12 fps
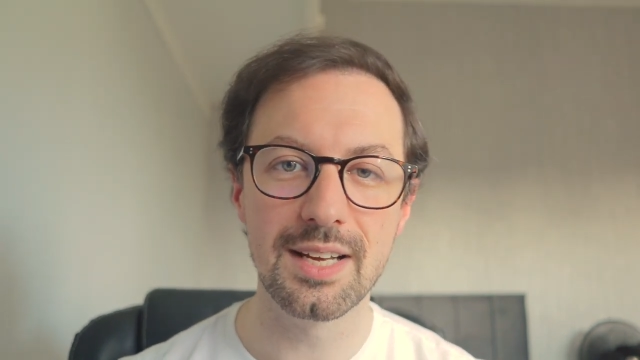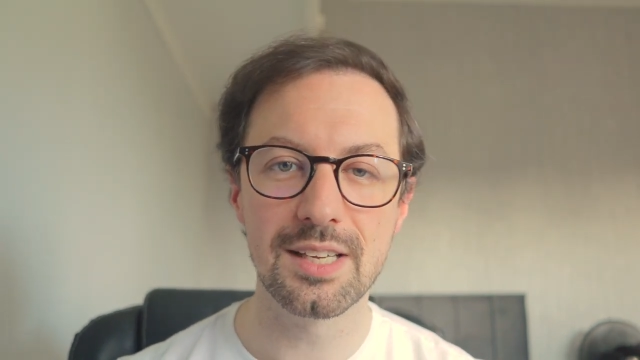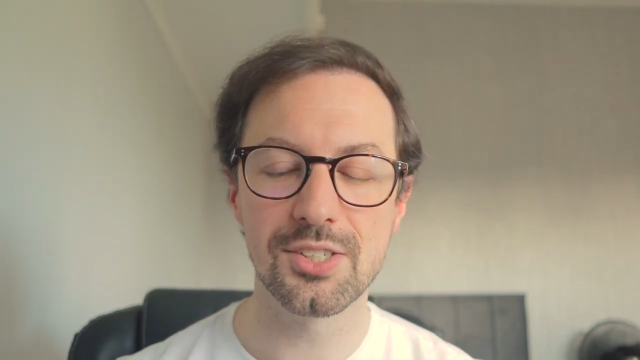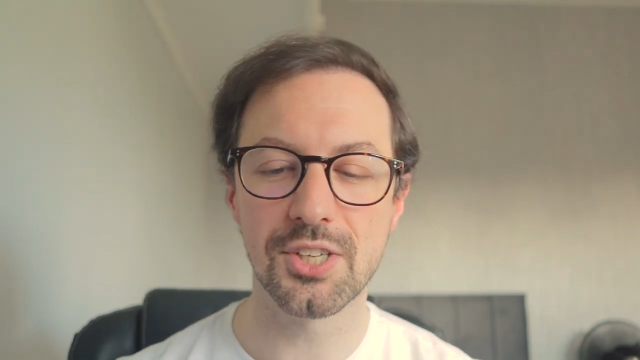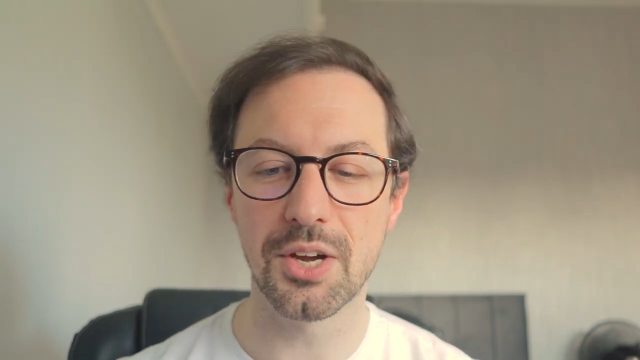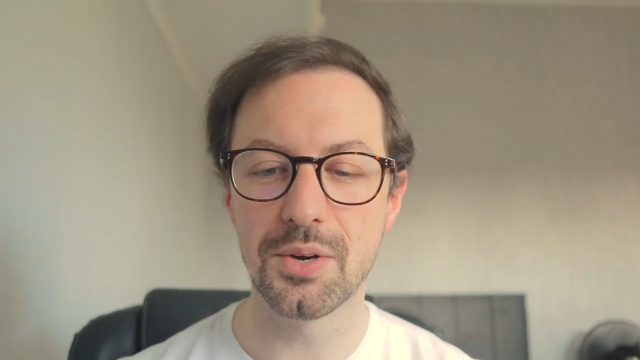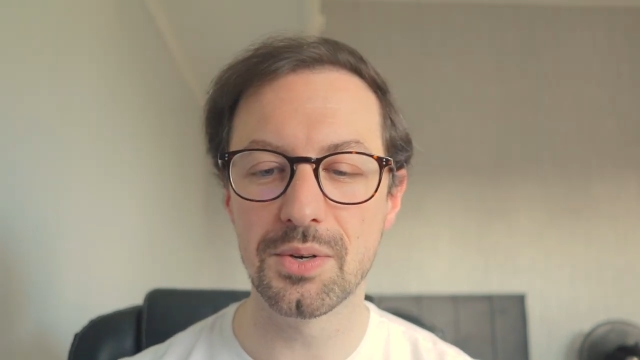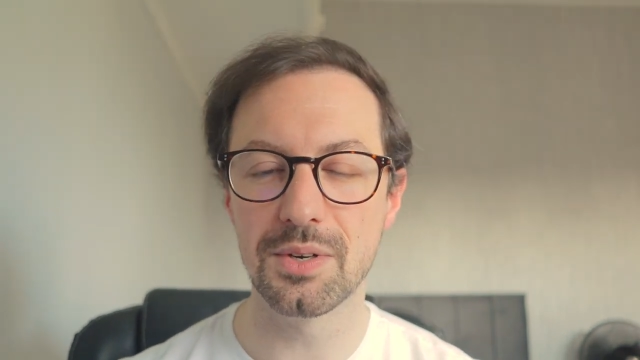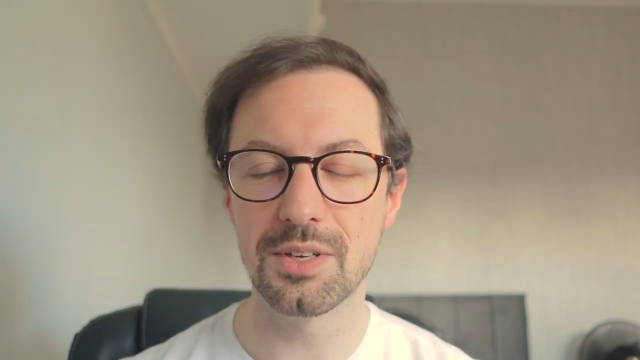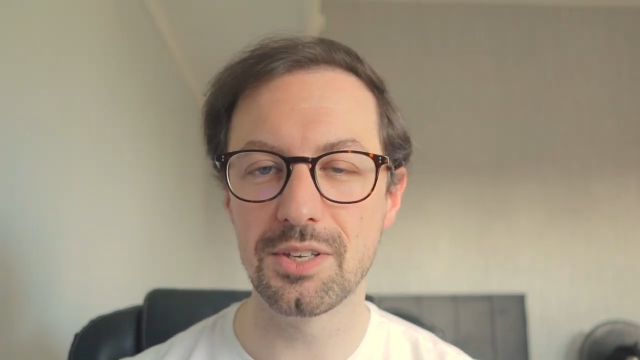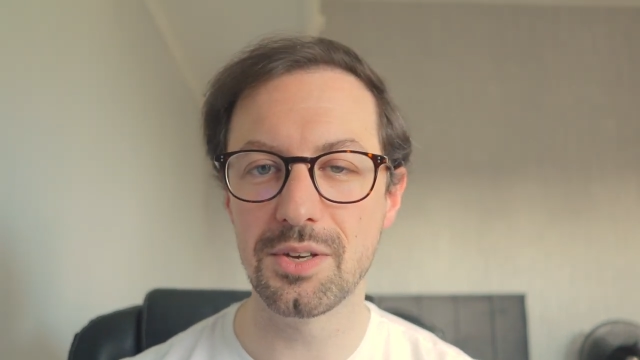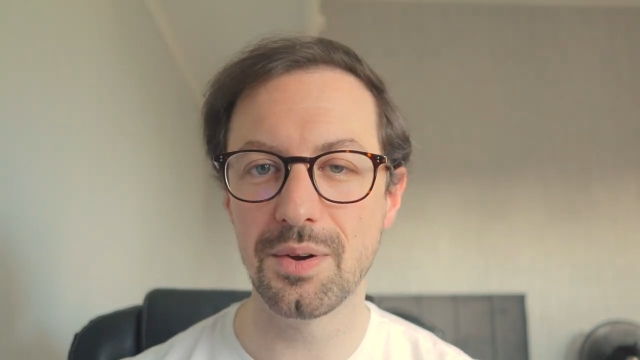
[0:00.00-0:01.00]
So
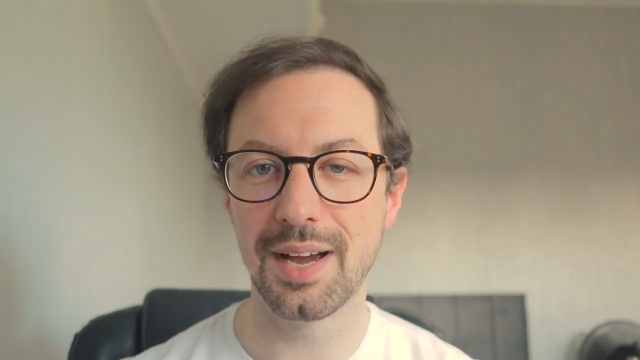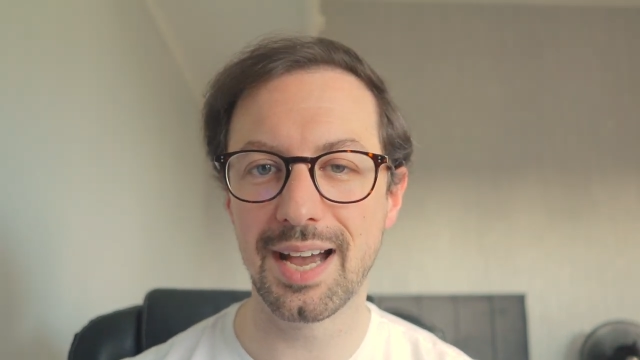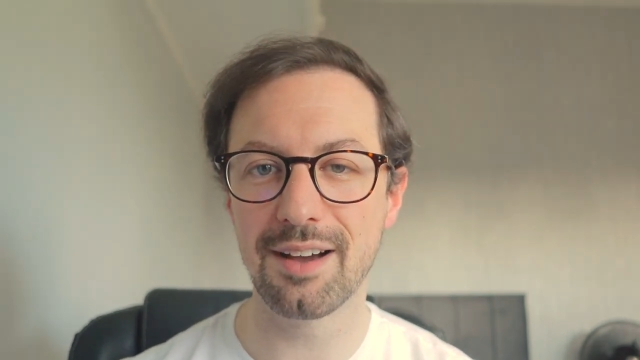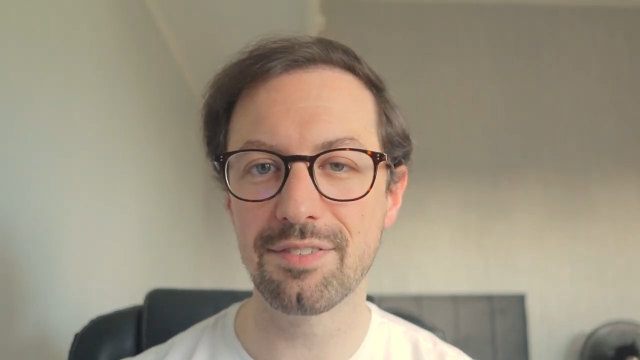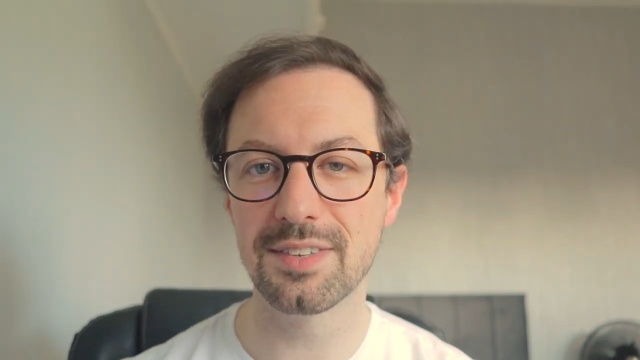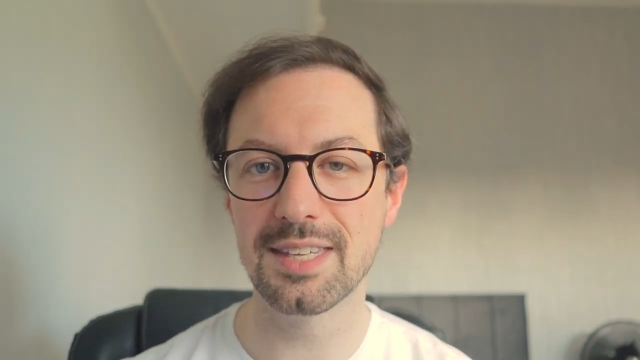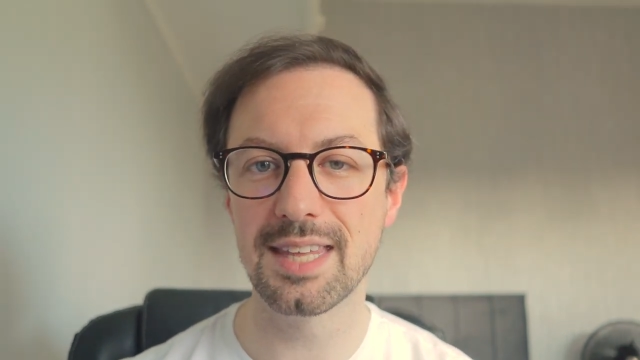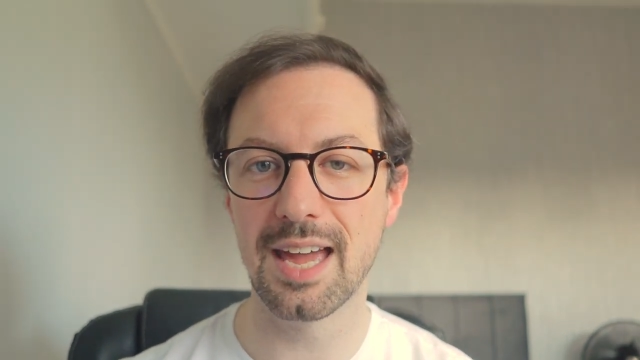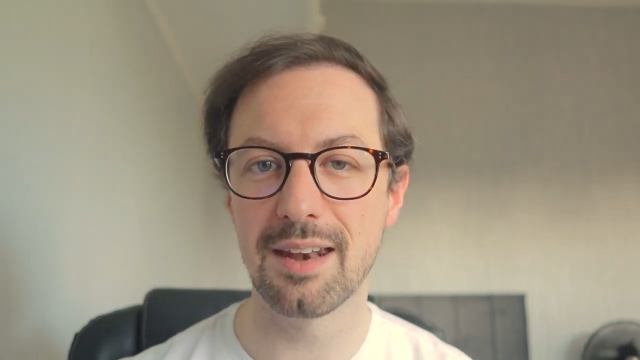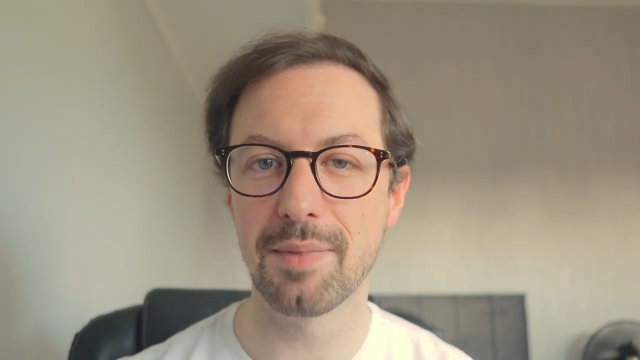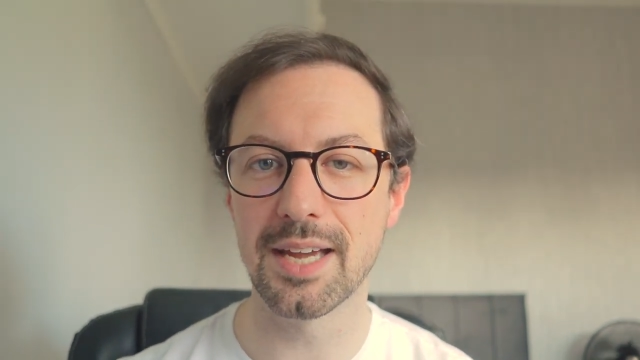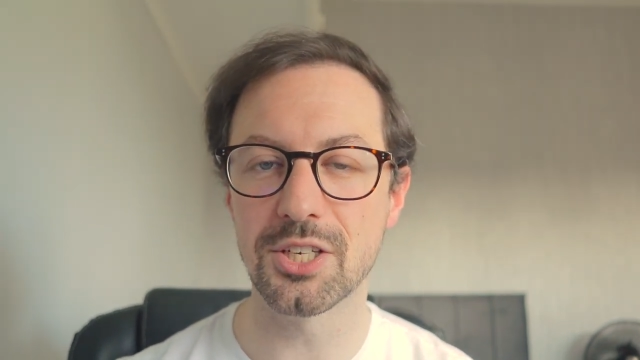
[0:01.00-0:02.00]
you have to
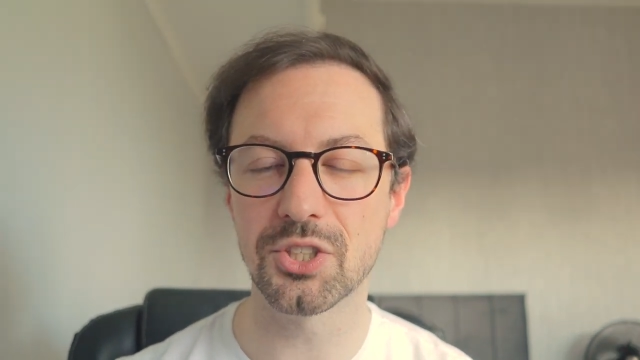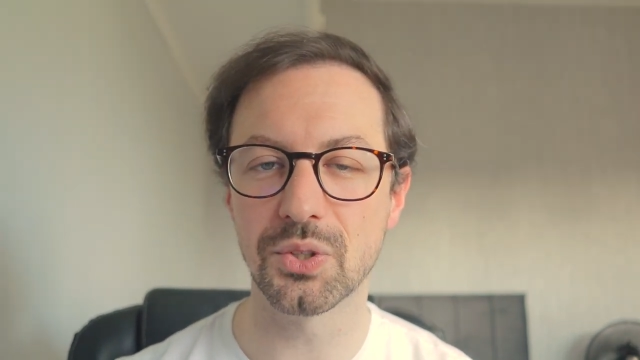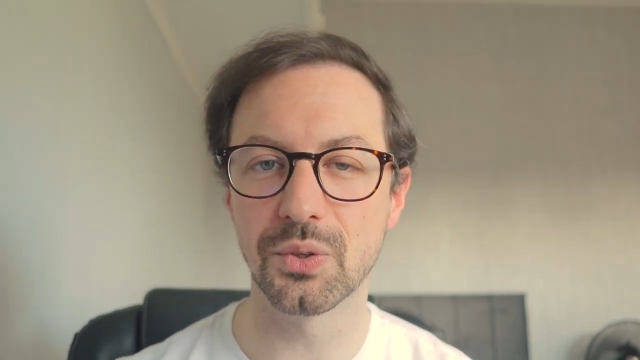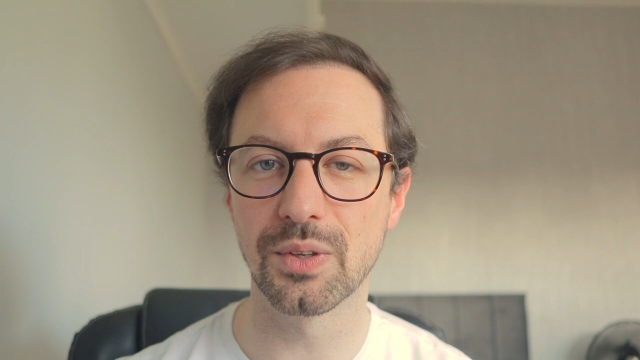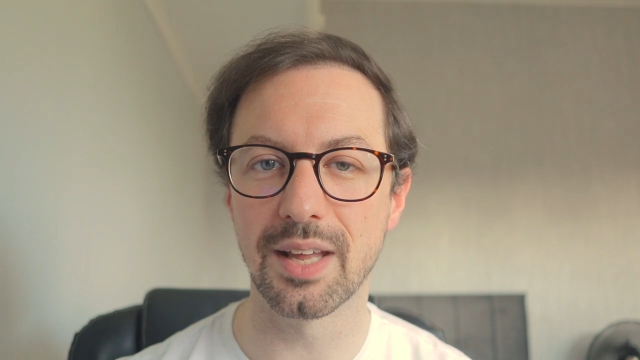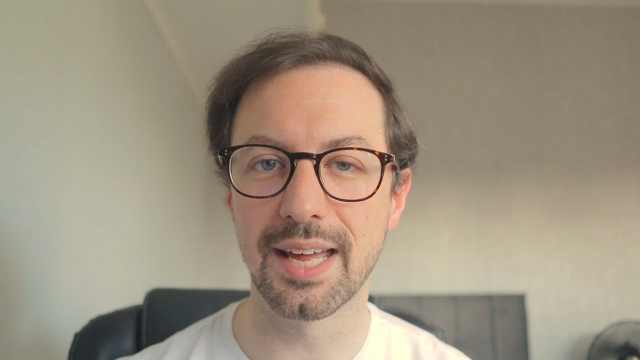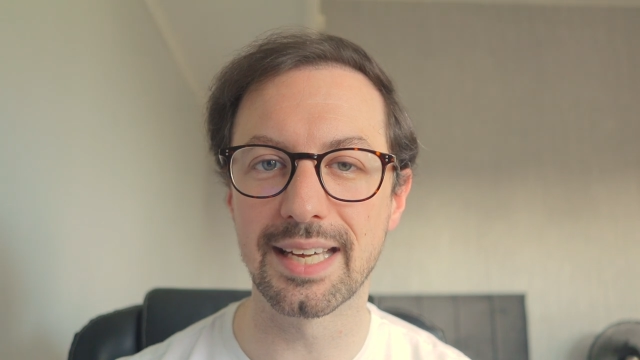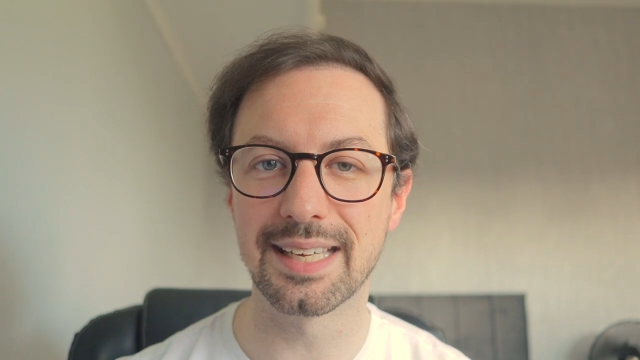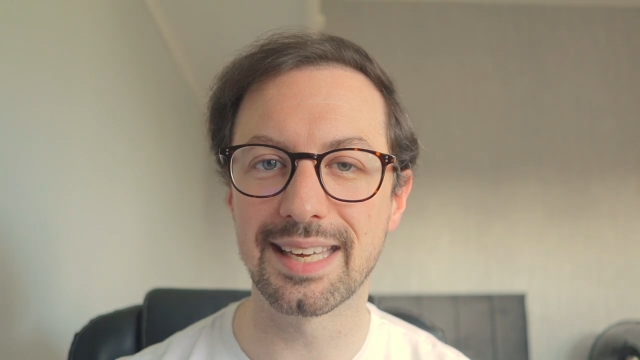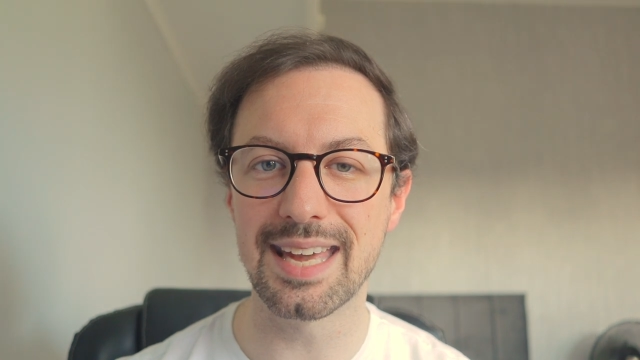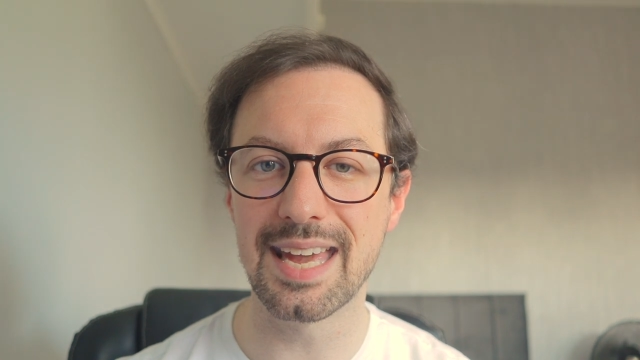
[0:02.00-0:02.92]
then make sure, like,